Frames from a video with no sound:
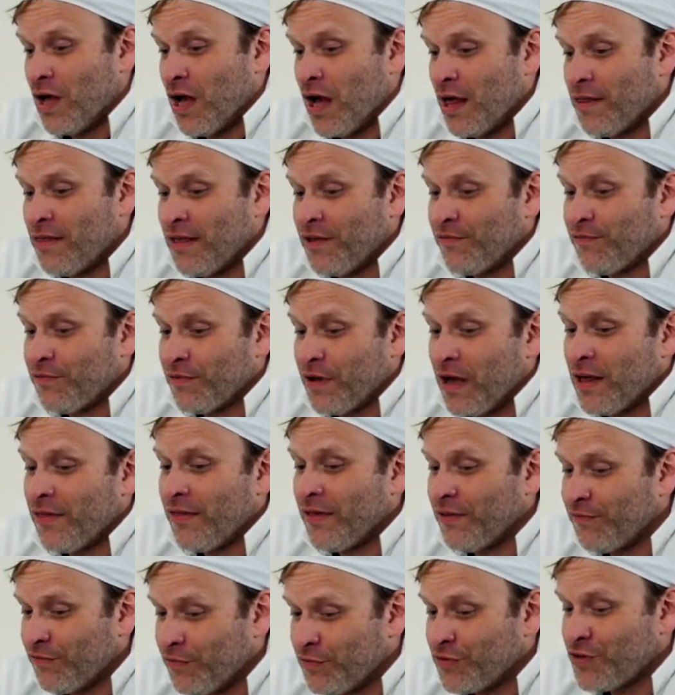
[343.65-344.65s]
I think. For, I
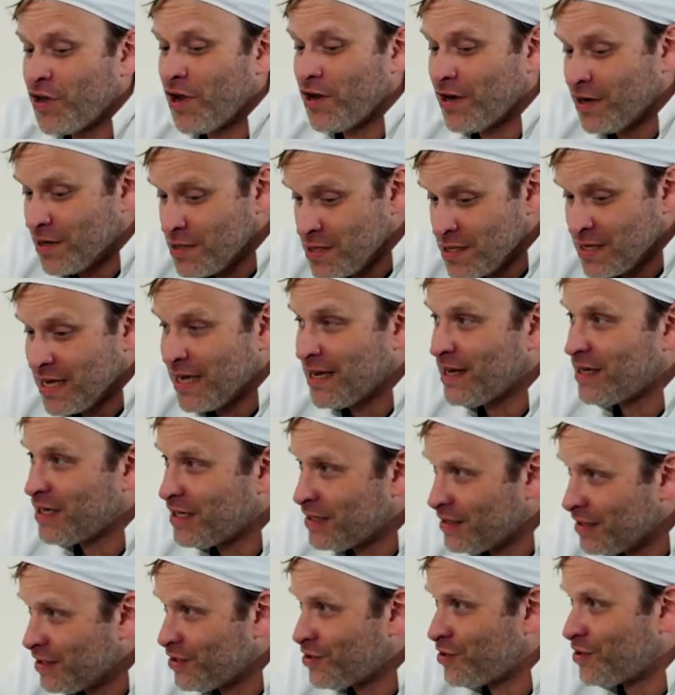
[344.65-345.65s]
think for certain skin
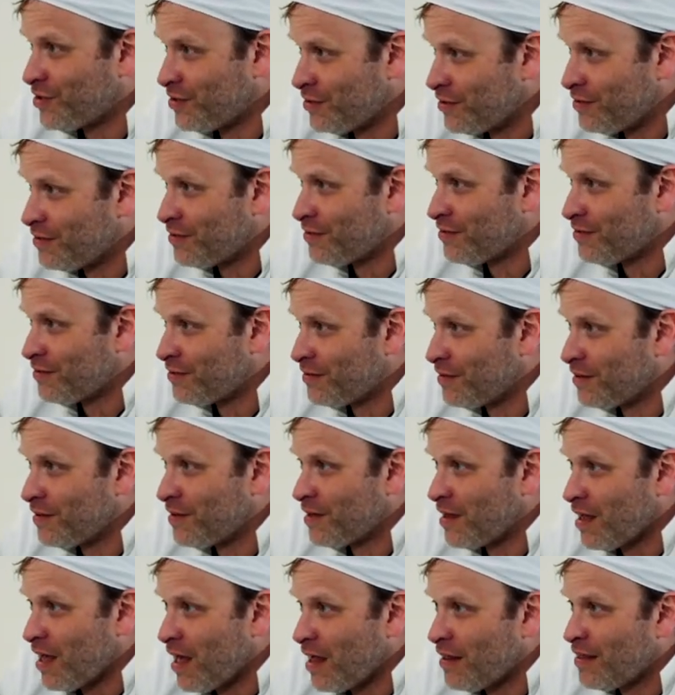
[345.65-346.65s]
conditions,
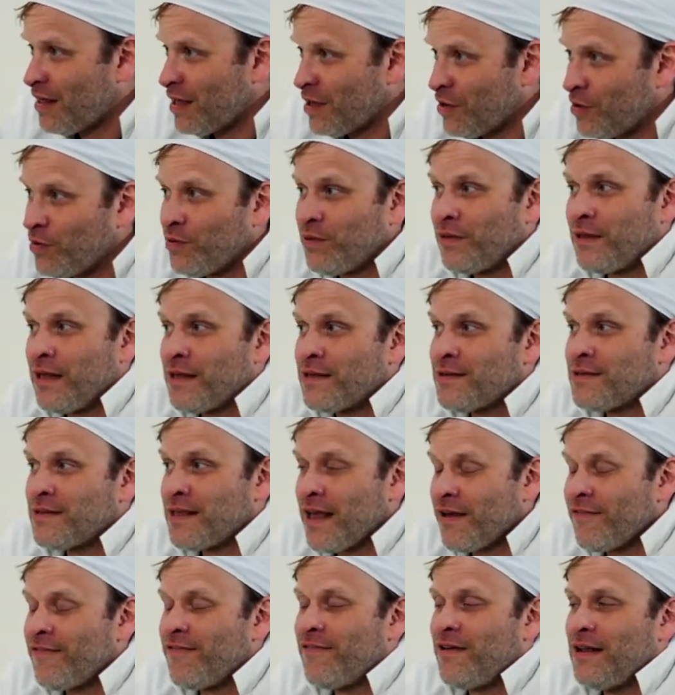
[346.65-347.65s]
mm-hmm. I think you, there's
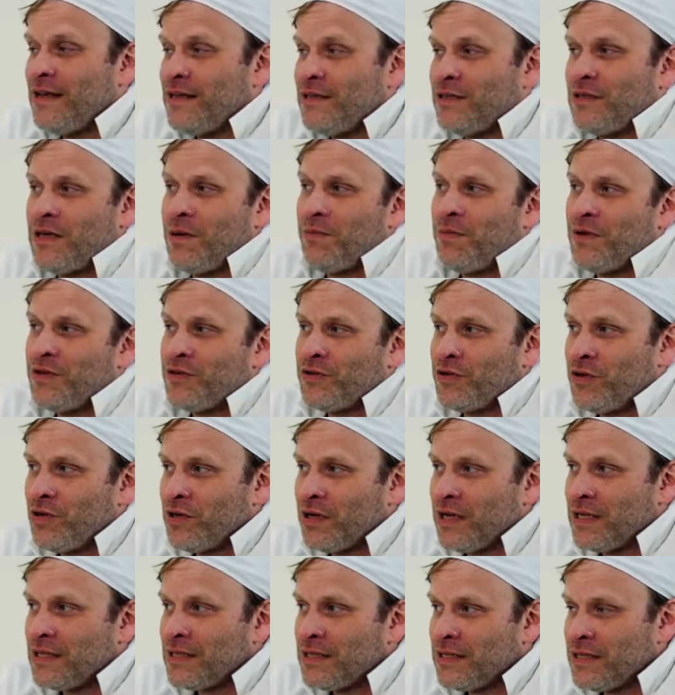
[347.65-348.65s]
definitely something to
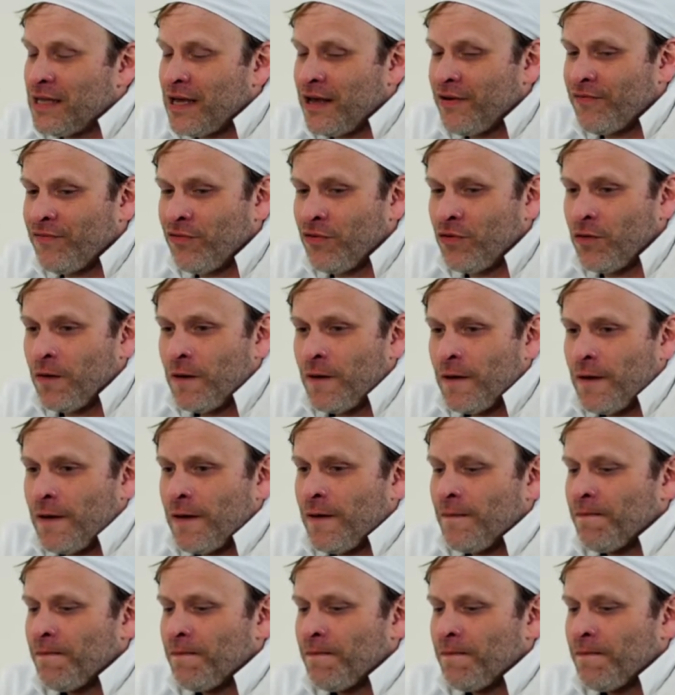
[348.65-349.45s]
look into there for.